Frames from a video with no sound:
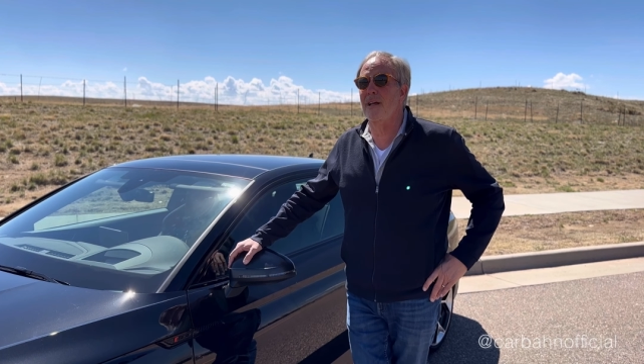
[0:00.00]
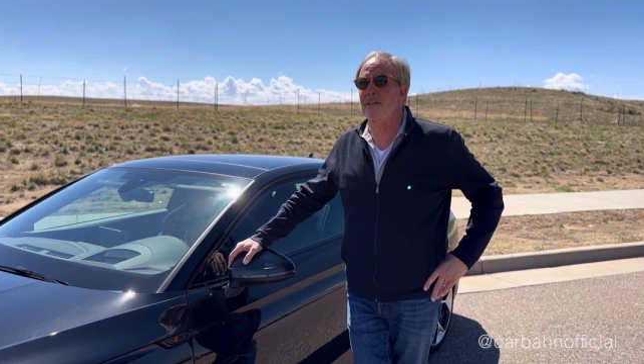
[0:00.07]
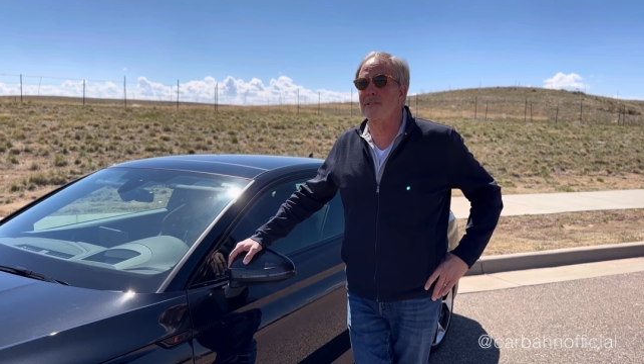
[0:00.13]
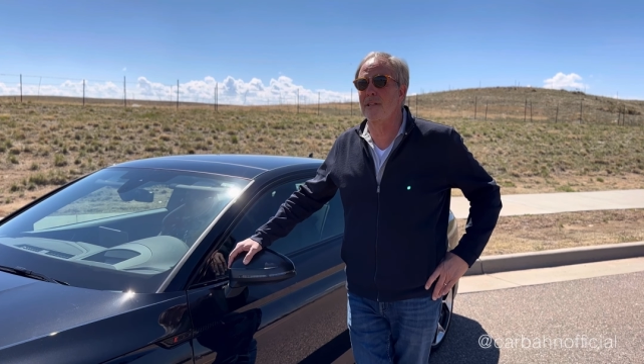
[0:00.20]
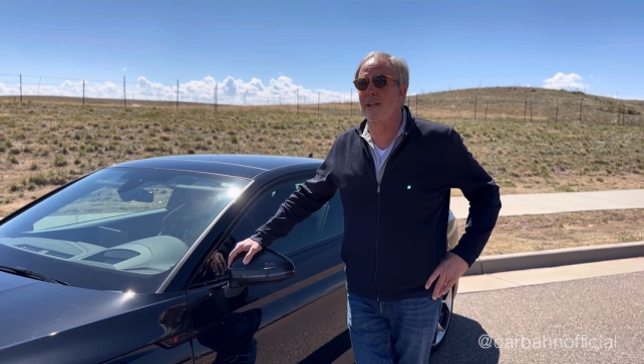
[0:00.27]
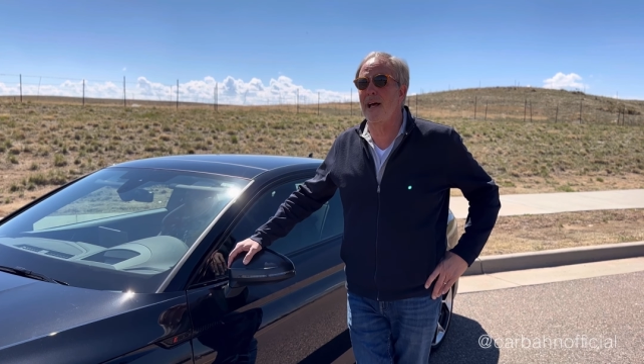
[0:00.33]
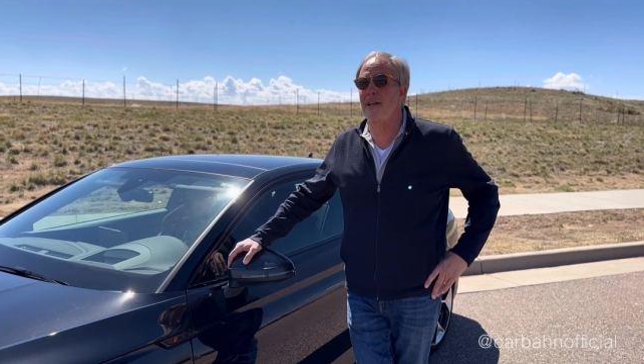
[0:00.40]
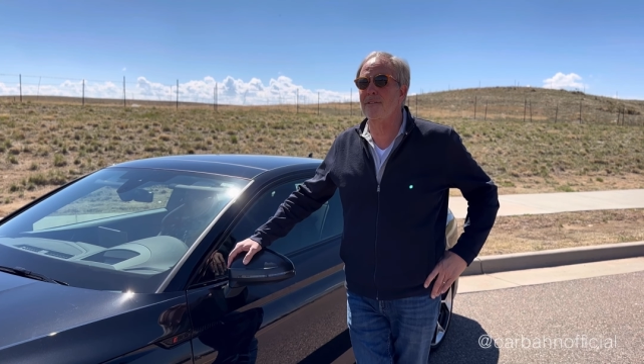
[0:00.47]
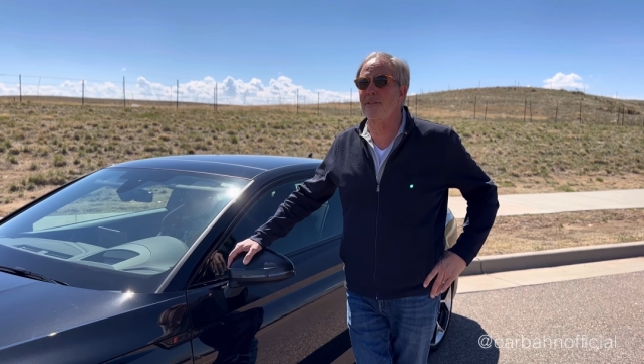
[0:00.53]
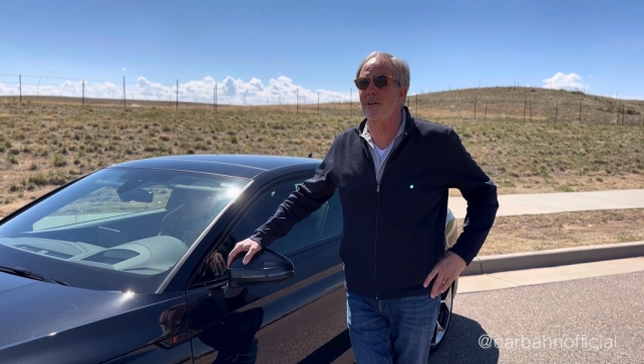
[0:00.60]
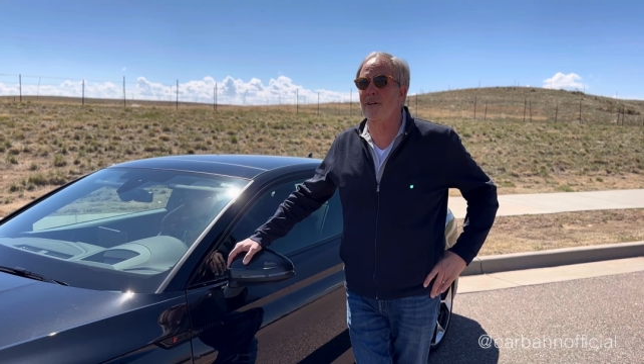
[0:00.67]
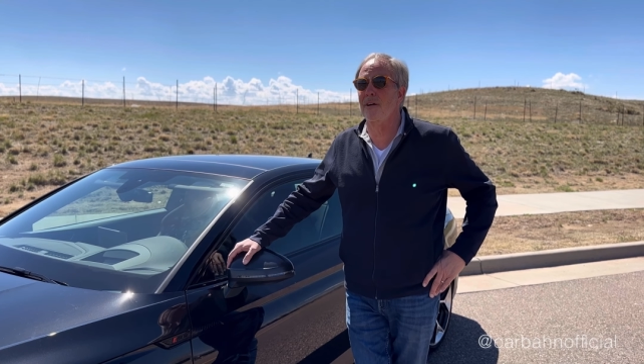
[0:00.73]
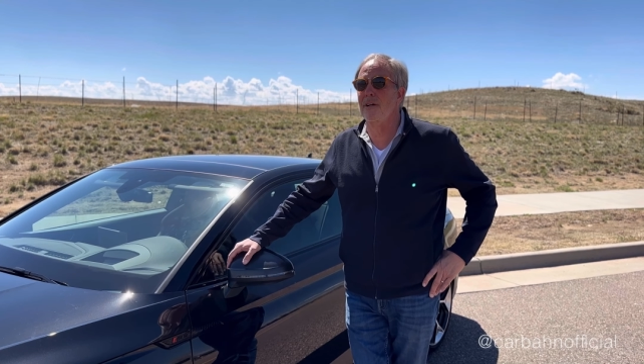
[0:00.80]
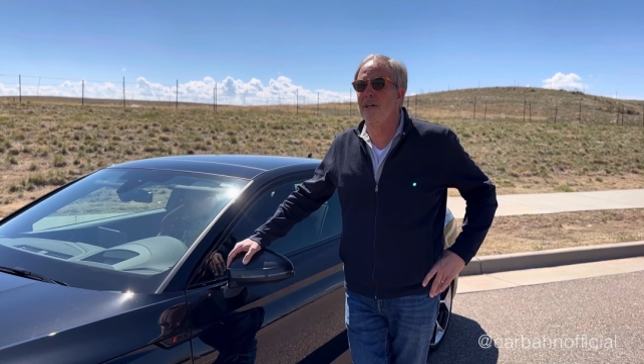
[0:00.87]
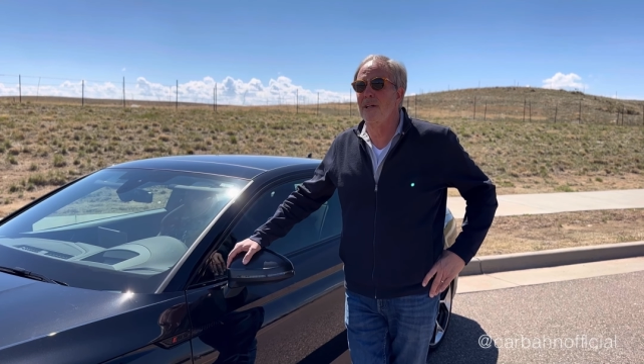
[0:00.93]
as, as the last
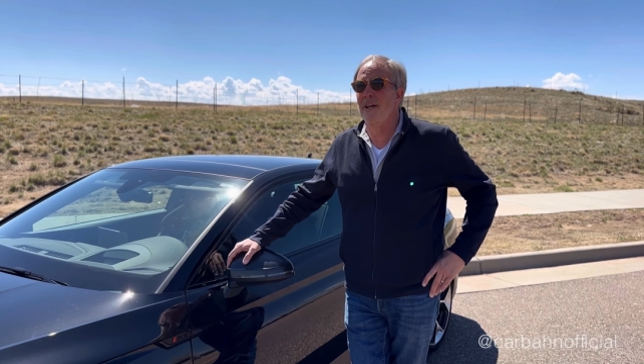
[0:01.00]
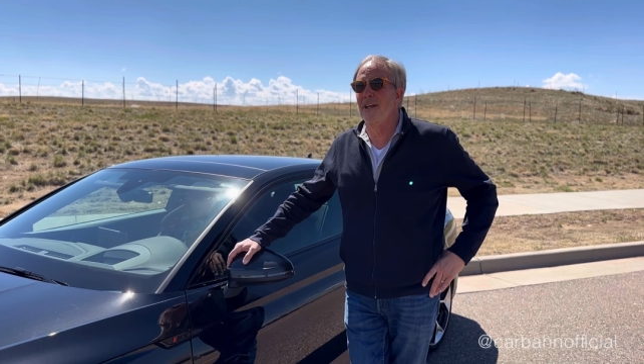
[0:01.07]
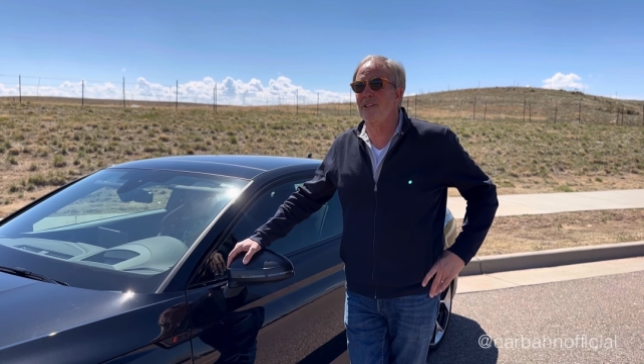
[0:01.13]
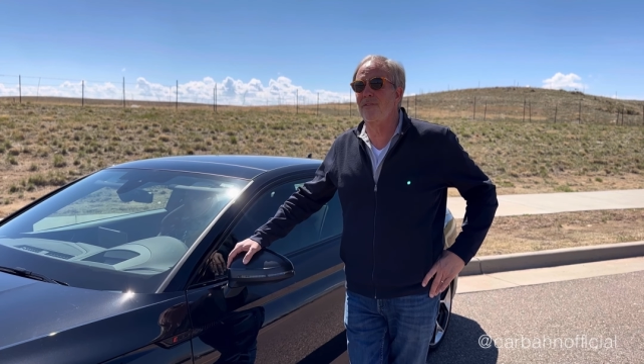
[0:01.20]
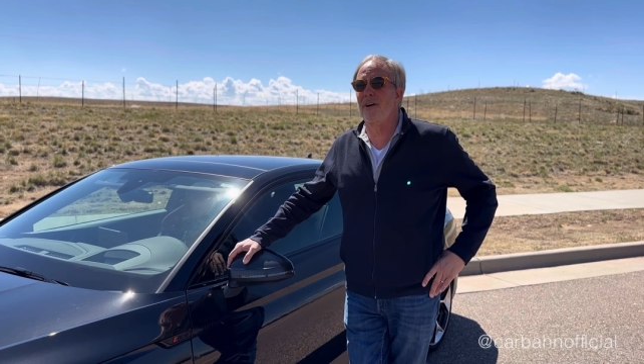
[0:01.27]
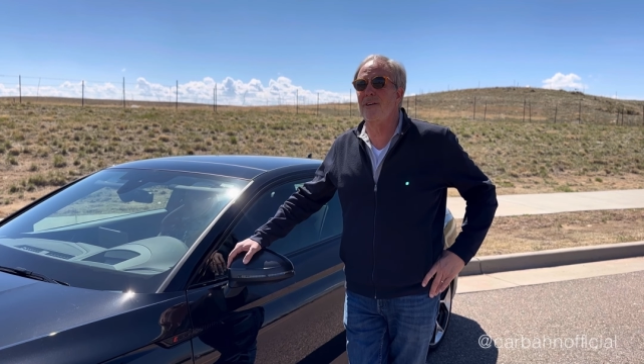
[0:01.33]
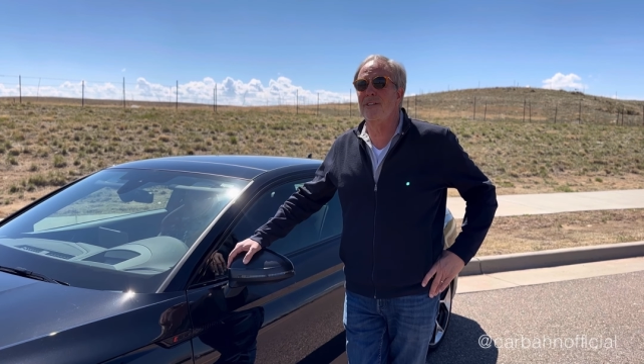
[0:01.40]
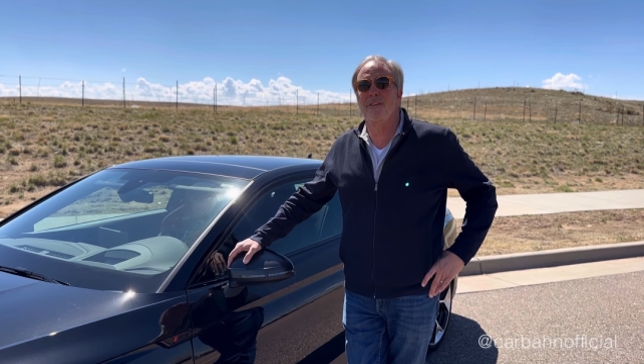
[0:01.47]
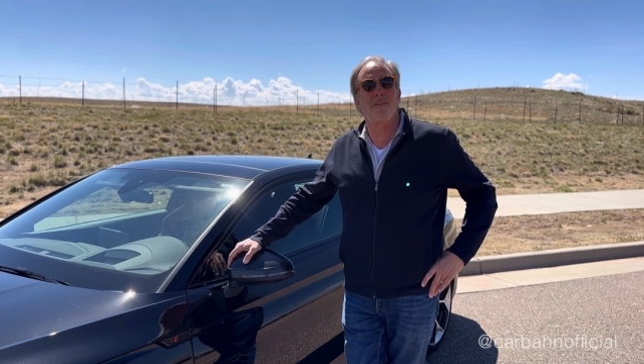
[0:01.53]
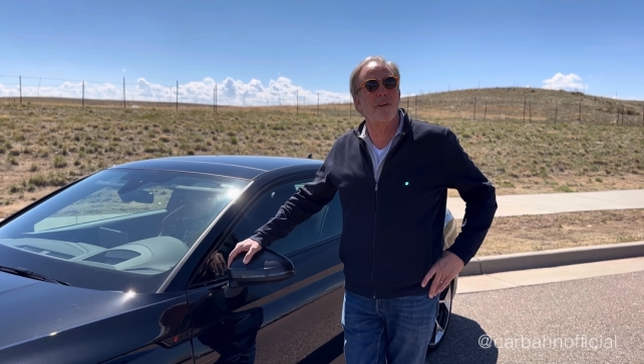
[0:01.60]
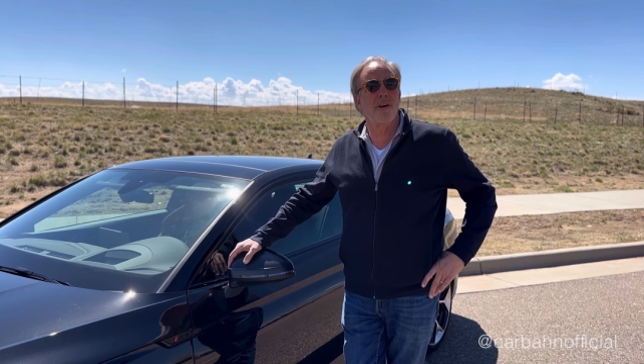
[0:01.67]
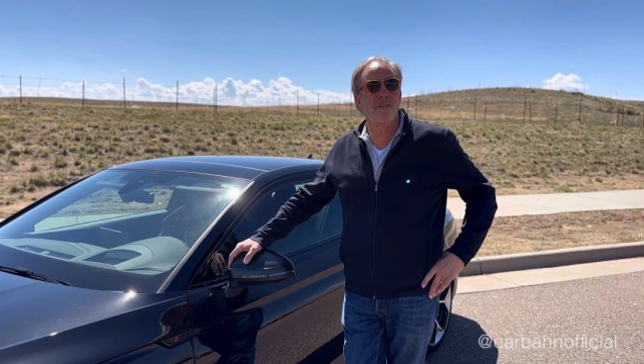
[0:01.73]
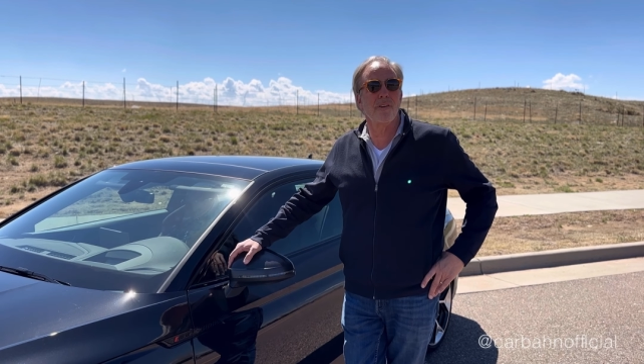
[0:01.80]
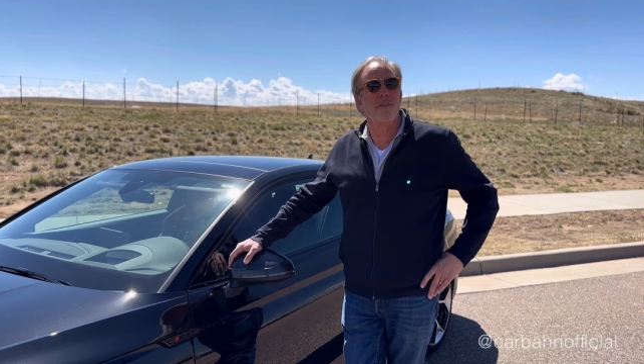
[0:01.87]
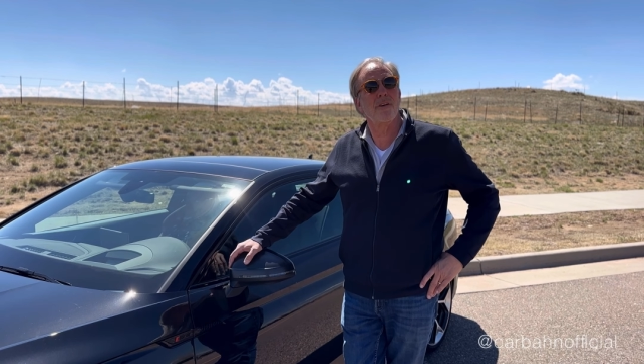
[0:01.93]
car, it's very
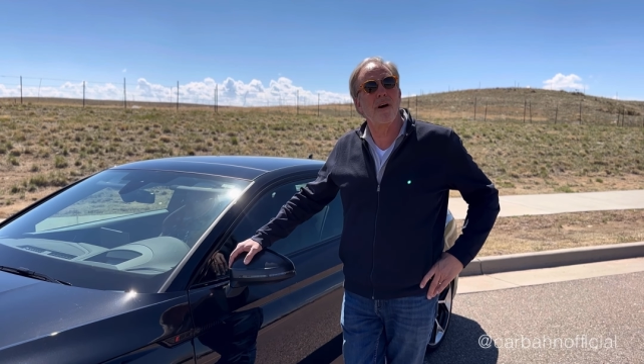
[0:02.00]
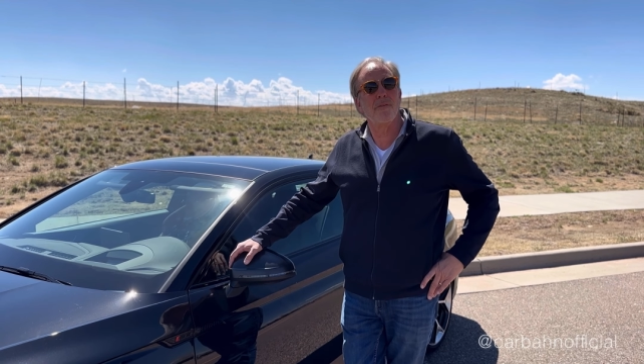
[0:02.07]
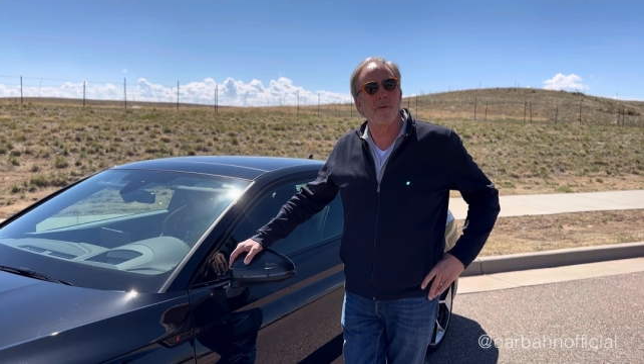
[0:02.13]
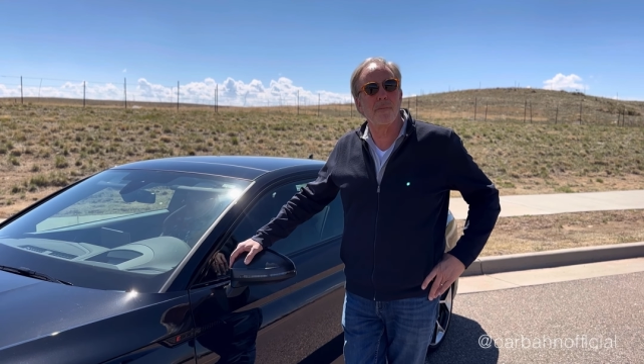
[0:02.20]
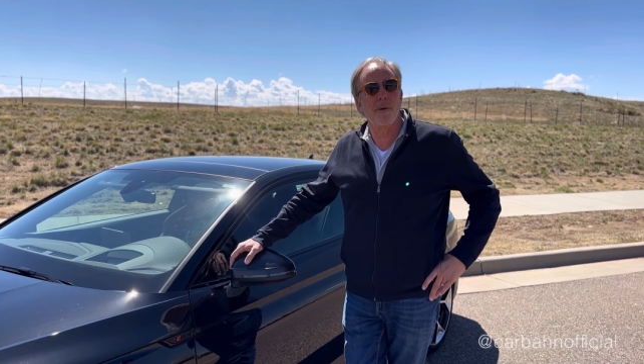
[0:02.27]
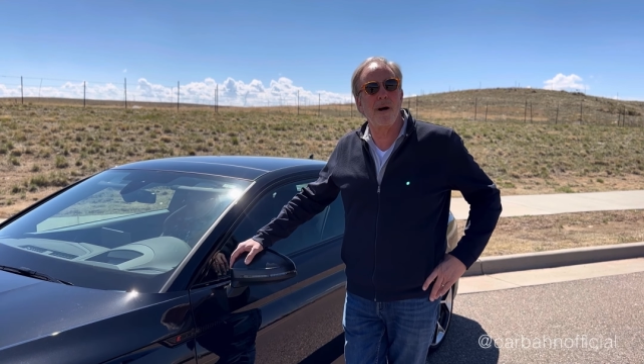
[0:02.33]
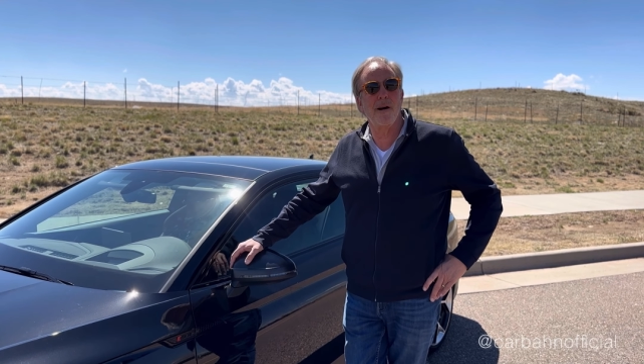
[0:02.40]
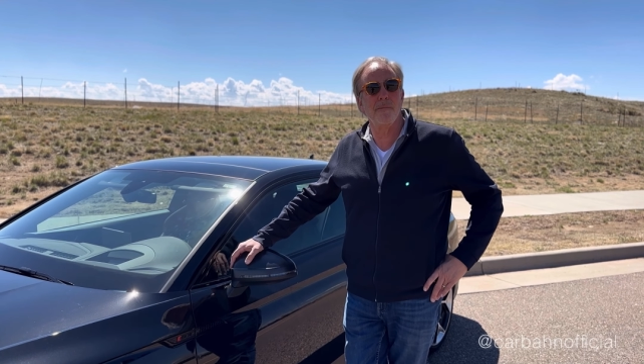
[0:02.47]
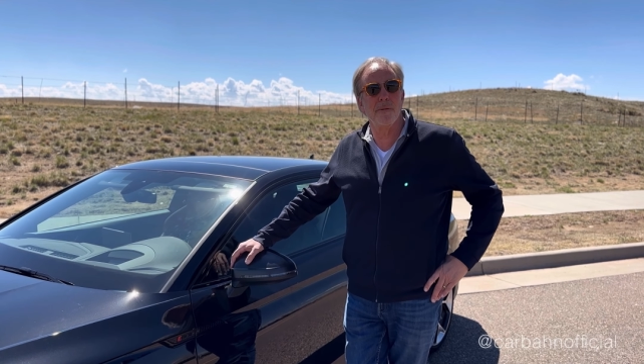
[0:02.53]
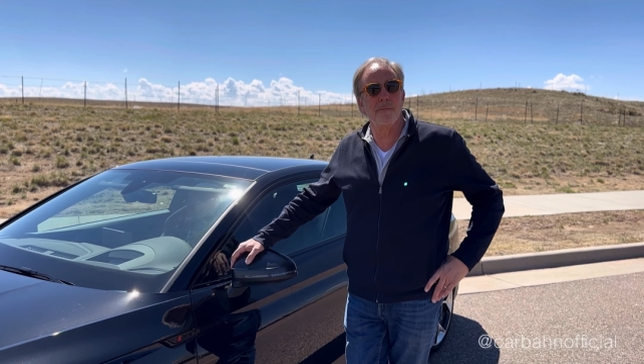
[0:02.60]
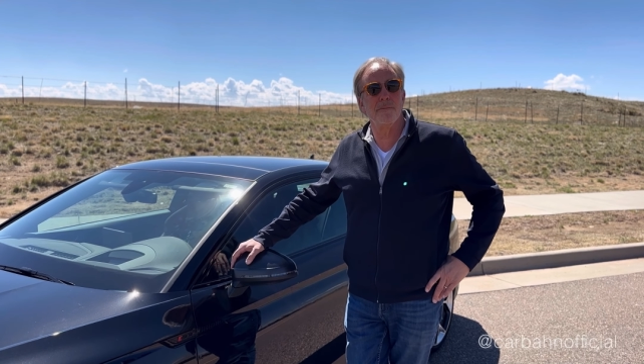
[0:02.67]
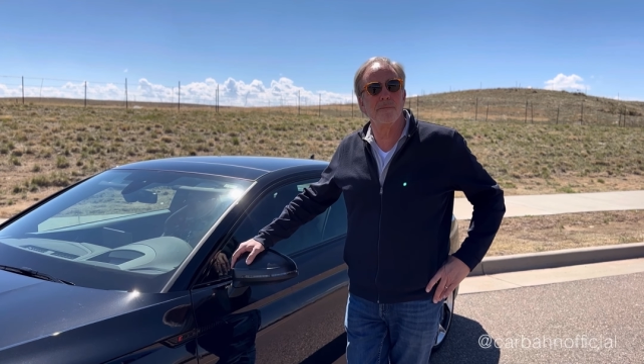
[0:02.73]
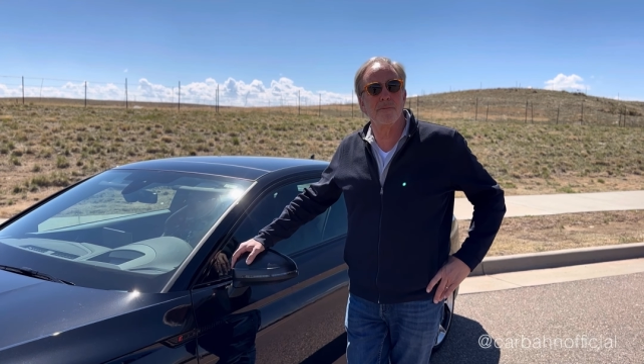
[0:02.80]
difficult to solve the problem.